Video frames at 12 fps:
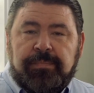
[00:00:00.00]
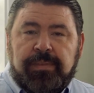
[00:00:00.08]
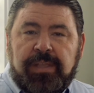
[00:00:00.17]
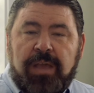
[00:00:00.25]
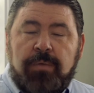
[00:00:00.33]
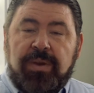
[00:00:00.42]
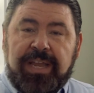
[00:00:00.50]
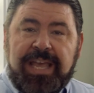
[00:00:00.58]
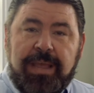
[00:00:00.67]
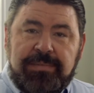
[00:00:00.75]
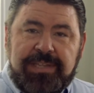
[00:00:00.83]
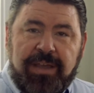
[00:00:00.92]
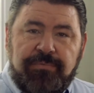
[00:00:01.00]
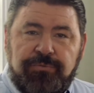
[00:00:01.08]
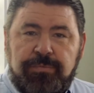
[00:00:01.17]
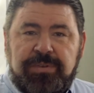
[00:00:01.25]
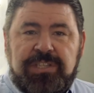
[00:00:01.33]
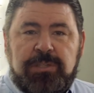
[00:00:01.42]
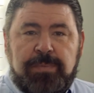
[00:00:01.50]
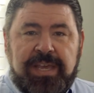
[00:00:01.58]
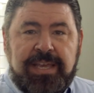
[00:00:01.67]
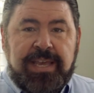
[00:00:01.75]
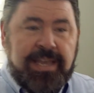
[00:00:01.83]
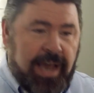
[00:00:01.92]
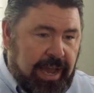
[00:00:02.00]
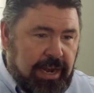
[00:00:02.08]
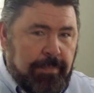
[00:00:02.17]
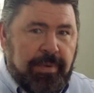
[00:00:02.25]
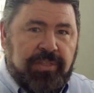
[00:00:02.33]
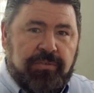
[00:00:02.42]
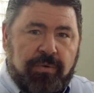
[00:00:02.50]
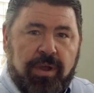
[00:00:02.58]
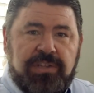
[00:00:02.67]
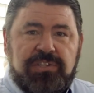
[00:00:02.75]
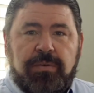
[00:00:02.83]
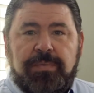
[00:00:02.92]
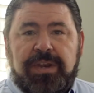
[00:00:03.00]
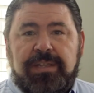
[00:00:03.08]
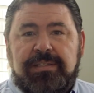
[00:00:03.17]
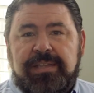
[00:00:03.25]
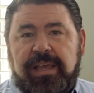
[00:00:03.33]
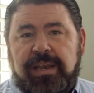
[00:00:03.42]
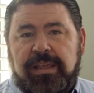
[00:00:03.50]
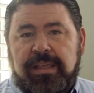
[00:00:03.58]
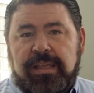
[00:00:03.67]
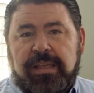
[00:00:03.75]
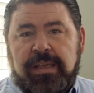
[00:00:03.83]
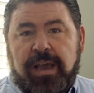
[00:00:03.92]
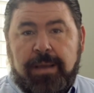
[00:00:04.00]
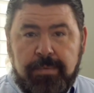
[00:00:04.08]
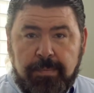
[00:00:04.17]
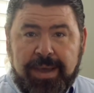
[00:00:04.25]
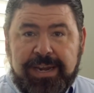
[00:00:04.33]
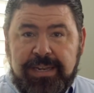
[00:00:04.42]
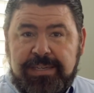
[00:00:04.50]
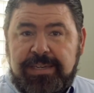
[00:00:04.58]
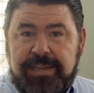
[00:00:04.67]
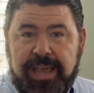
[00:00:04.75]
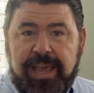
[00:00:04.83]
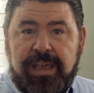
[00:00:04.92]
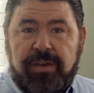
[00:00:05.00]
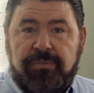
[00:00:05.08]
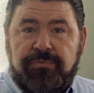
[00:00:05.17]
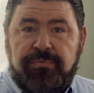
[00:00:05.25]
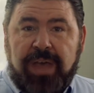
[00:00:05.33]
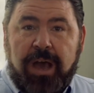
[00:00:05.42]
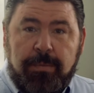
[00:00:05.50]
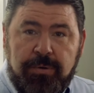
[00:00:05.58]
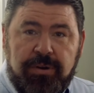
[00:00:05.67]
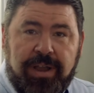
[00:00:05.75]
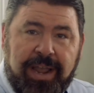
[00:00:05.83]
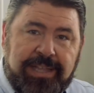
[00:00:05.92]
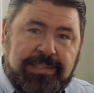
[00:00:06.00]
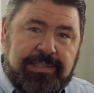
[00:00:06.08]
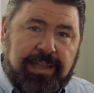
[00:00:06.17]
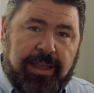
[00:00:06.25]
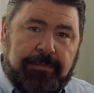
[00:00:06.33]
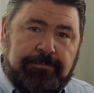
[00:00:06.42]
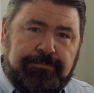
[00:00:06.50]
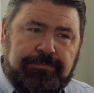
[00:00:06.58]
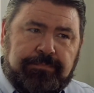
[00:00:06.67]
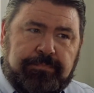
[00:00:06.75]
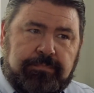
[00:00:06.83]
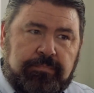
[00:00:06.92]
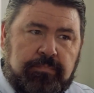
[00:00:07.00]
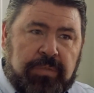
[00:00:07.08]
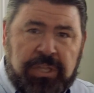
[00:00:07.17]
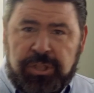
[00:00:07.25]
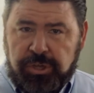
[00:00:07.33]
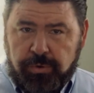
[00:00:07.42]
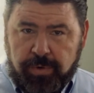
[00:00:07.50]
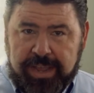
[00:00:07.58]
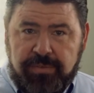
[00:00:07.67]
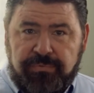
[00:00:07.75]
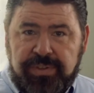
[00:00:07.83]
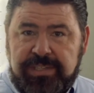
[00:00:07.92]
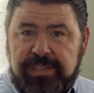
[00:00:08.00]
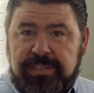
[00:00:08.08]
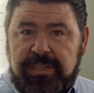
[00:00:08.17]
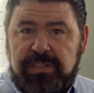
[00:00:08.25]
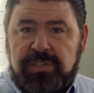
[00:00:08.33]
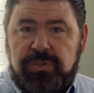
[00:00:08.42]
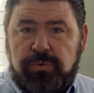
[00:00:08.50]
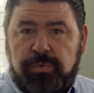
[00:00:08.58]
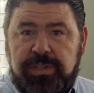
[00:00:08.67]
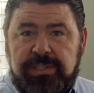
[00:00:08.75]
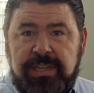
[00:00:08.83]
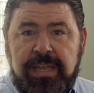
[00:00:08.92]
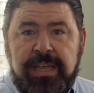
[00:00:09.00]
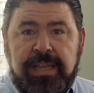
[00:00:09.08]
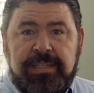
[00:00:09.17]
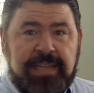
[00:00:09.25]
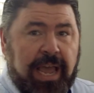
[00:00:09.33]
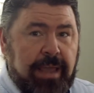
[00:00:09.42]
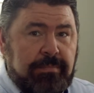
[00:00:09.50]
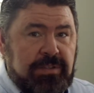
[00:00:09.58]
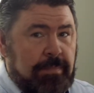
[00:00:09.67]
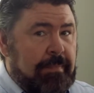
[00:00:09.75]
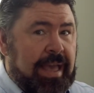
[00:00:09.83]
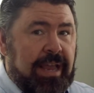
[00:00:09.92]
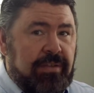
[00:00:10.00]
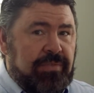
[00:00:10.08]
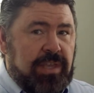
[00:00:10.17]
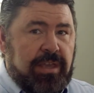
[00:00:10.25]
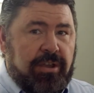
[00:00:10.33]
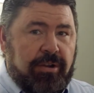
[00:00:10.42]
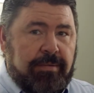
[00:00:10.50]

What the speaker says: And when it came time for him to speak, he got up on the rostrum and he said, I'm reminded today of Albert Einstein, the great physicist who was Time's Man of the Year.